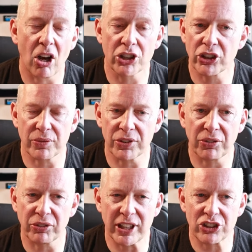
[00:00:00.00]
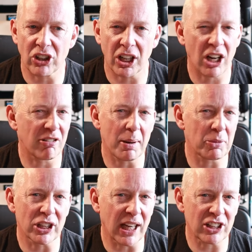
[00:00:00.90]
I signed up for the free trial. I can't remember
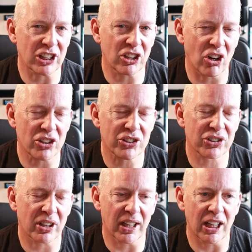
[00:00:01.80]
how much it actually cost.